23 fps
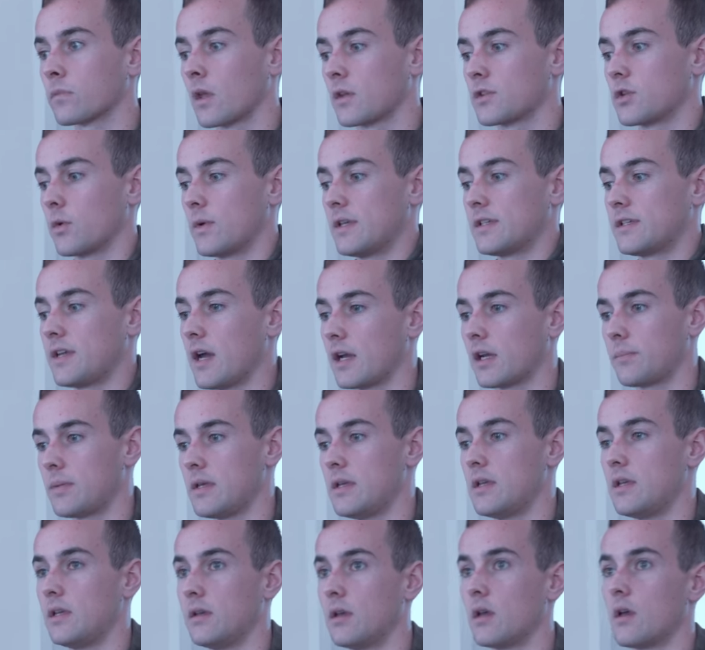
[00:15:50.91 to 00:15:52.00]
So he's gonna
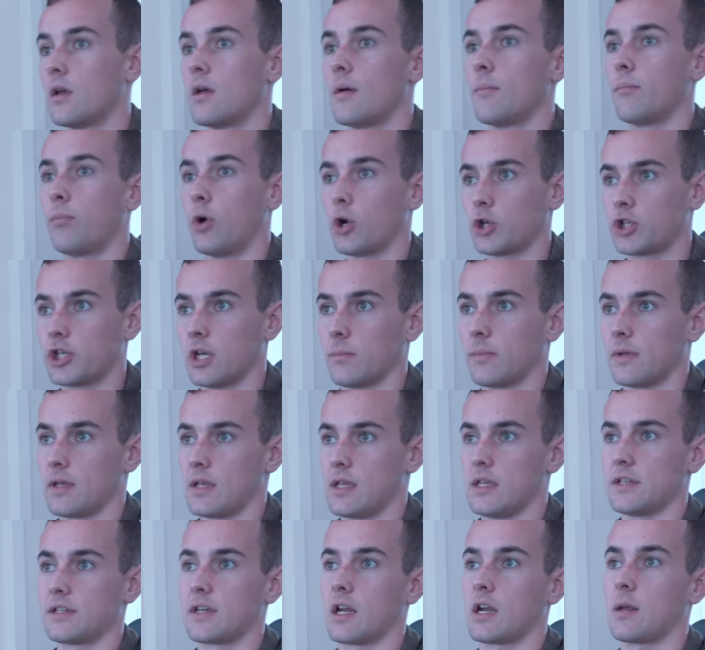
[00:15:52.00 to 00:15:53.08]
be pushing me.
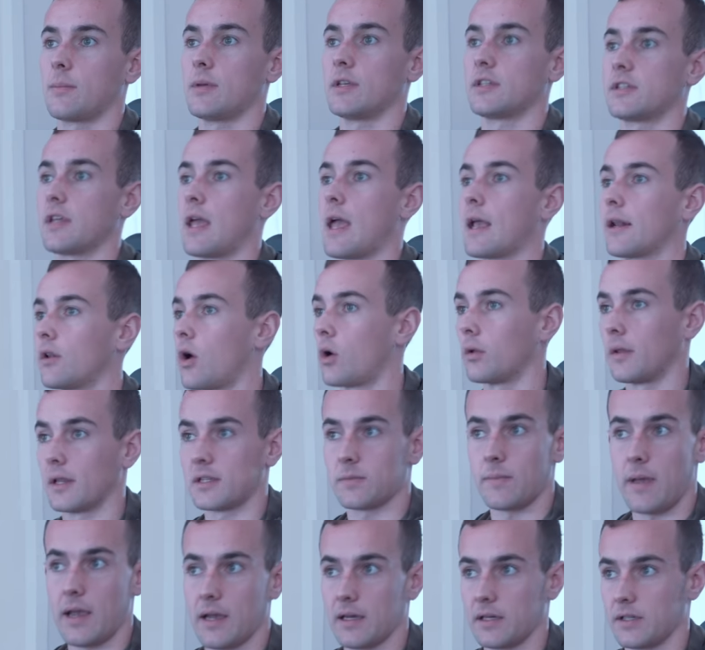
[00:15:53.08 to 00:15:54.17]
He's gonna be saying, no,
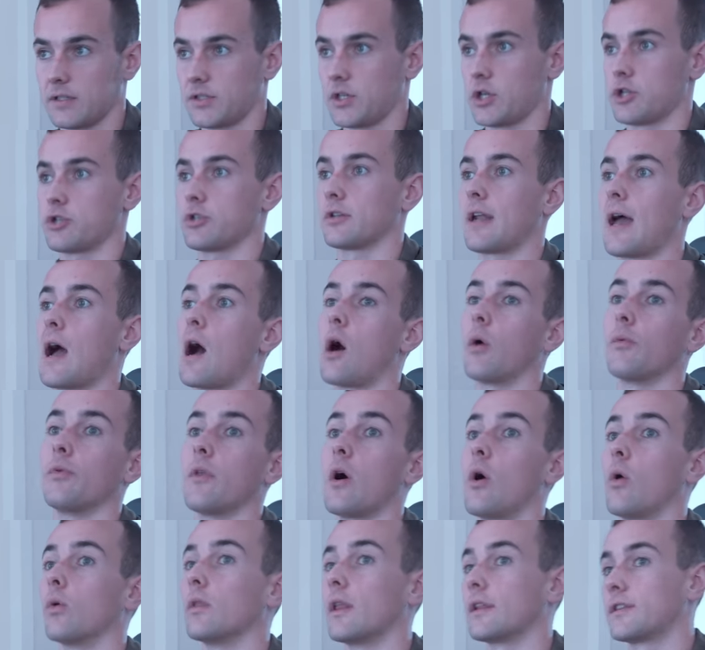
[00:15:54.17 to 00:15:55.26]
let's make a decision now.
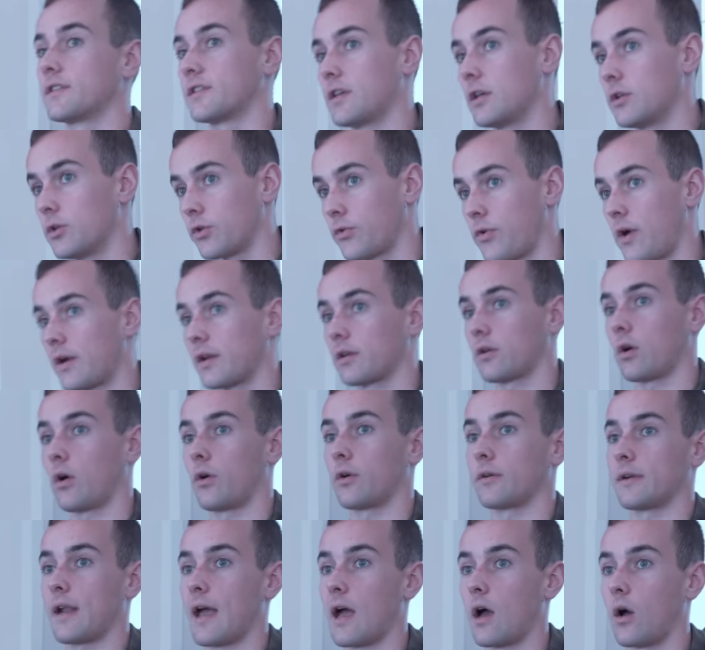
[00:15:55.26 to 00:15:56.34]
No, let's get your credit
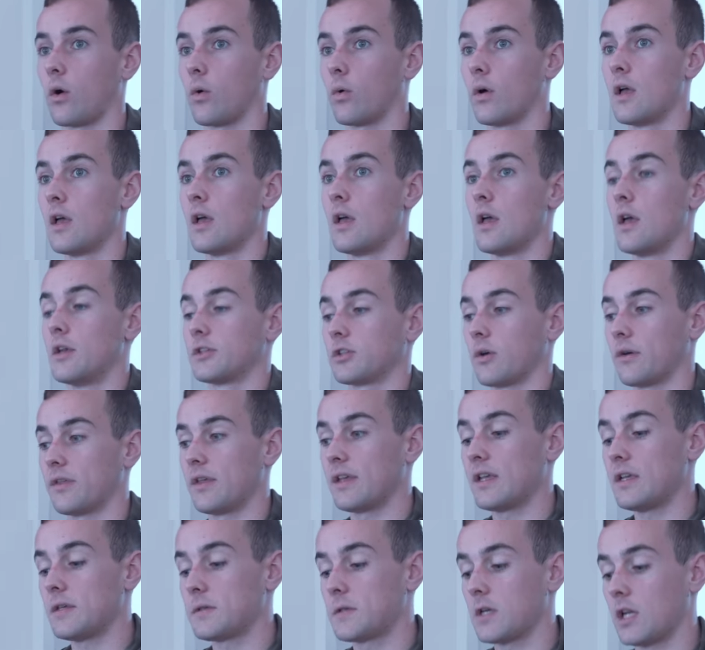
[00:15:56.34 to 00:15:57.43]
card now. So I
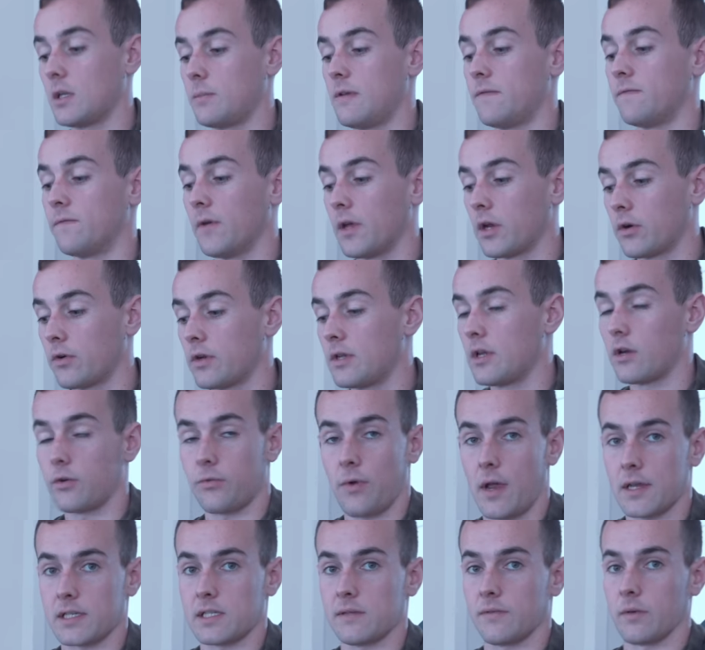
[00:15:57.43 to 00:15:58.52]
think he's gonna be very
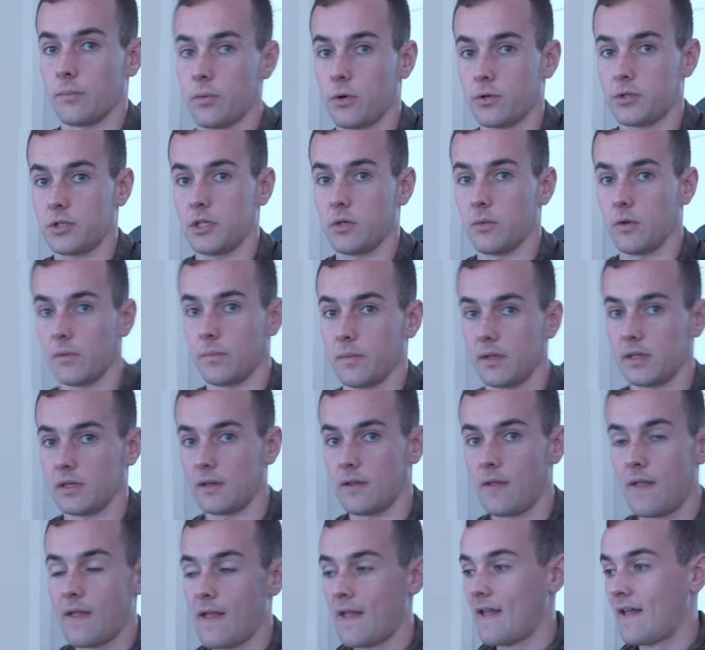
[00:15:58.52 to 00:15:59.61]
aggressive and pushy with me.